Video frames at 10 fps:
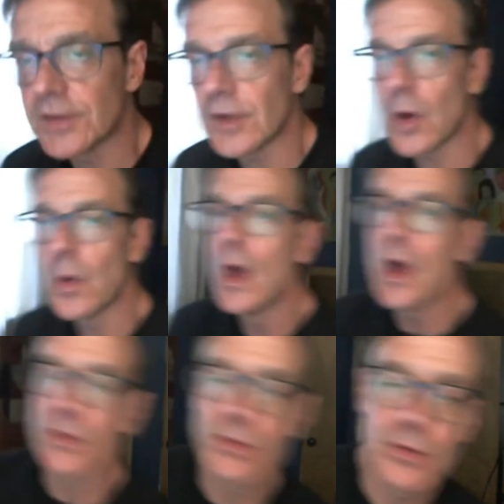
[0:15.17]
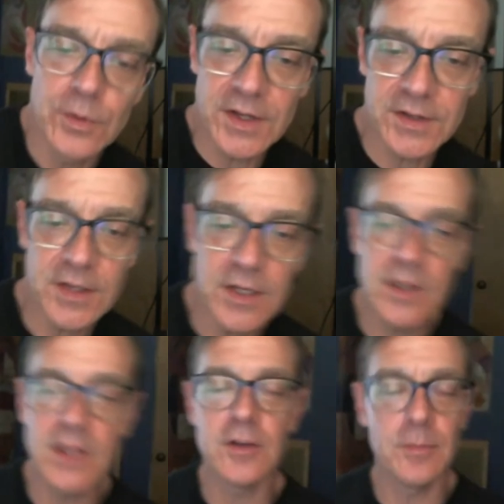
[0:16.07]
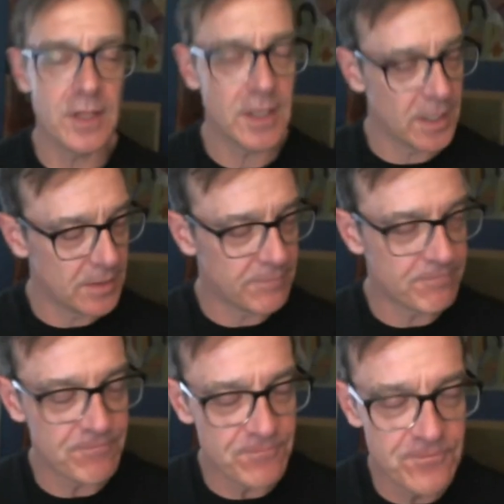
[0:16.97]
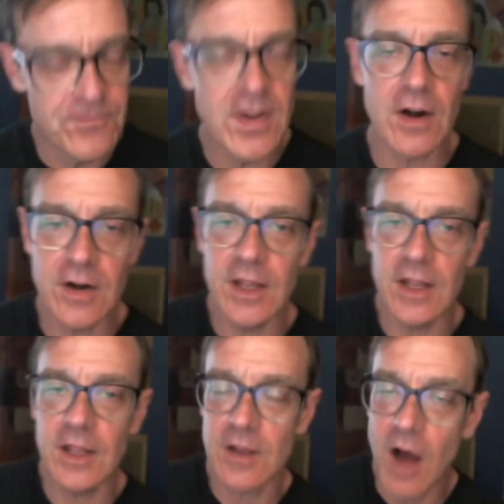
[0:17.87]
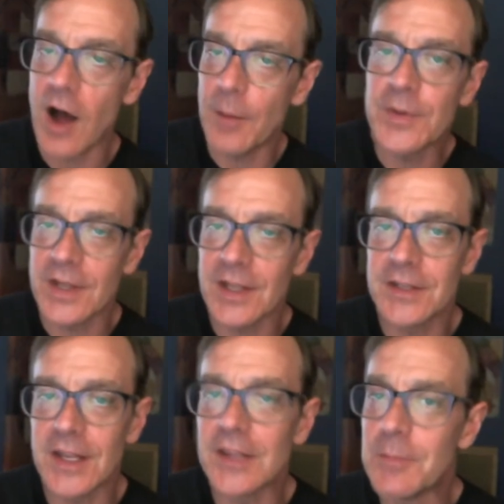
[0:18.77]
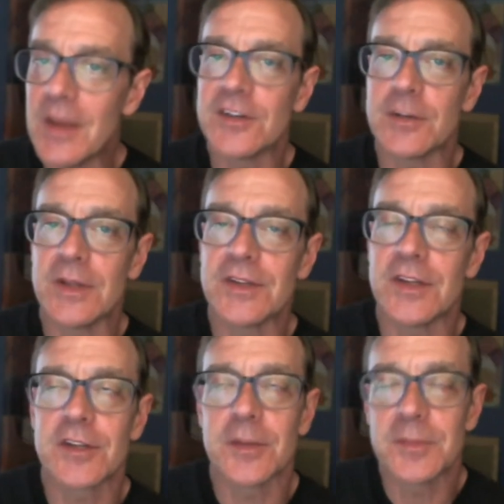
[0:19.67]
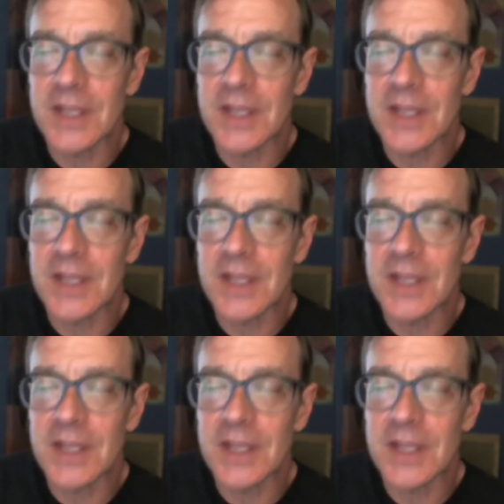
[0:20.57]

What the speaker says: So the reason you need to be very competent in measurement systems,